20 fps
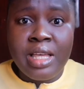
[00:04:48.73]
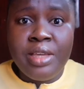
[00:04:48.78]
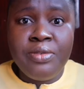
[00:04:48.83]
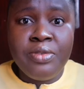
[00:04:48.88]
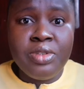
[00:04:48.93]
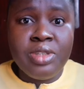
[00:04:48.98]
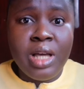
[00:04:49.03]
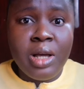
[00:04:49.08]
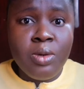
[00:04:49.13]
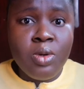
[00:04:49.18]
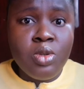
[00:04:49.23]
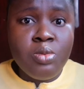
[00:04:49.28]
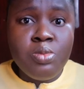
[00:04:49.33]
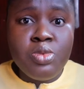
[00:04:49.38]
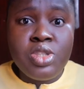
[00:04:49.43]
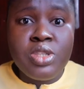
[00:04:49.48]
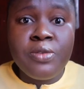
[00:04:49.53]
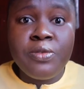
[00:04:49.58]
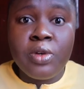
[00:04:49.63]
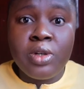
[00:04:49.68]
If you download
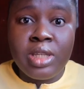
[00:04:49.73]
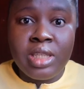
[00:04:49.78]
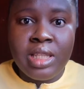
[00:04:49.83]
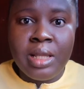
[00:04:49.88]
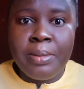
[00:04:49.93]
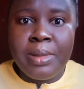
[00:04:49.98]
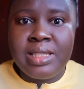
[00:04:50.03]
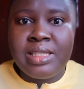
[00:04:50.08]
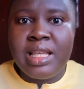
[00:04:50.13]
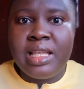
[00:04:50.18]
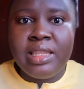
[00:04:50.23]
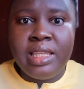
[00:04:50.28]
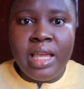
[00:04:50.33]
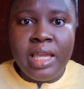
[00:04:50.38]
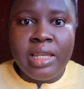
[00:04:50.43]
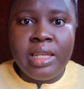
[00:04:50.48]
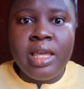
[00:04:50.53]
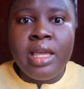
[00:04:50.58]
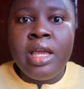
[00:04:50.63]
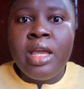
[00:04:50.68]
music for KineMaster, then